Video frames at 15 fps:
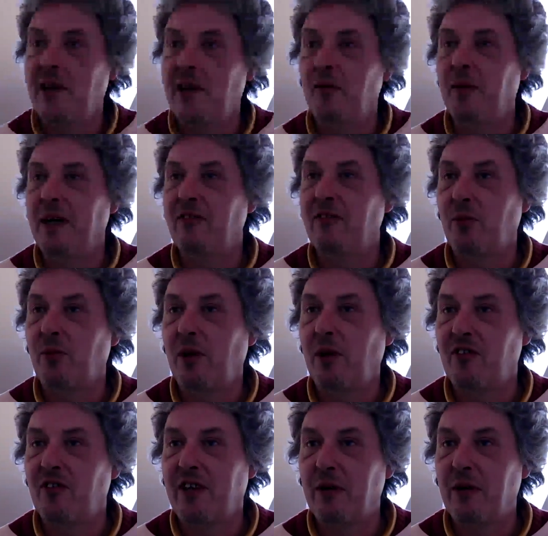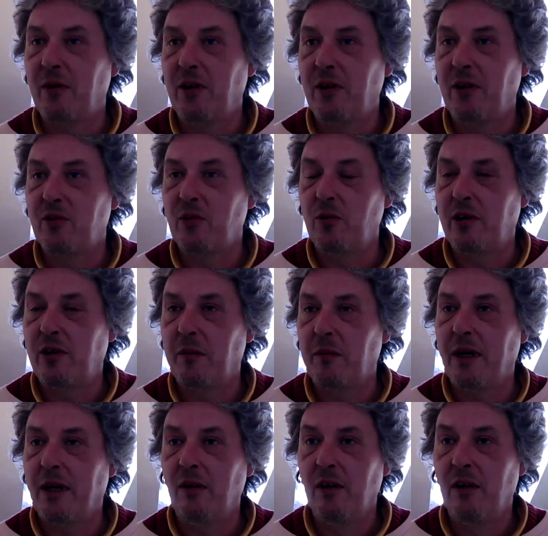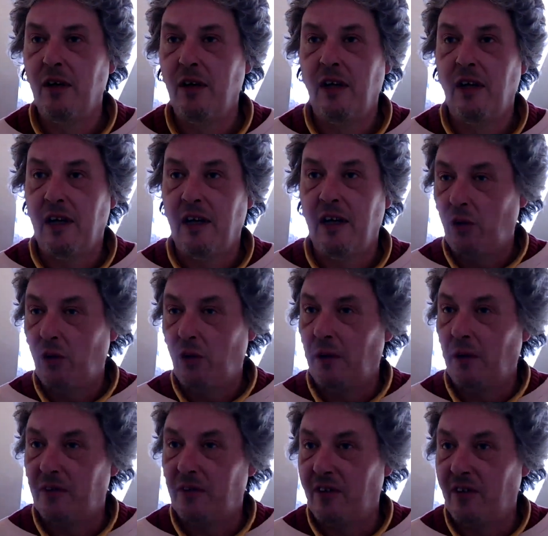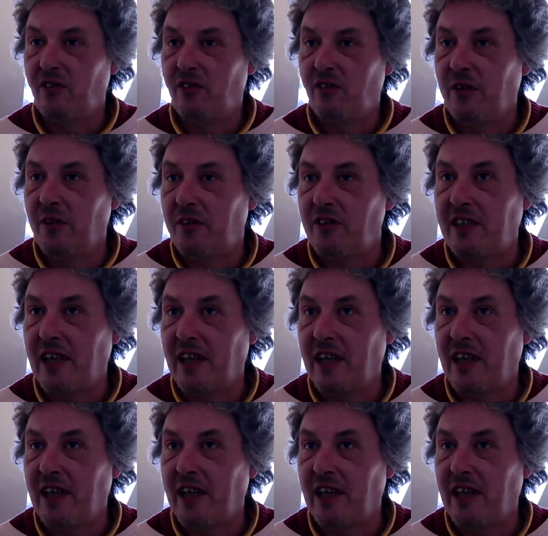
You've got to, to understand the book, the people that wrote the book.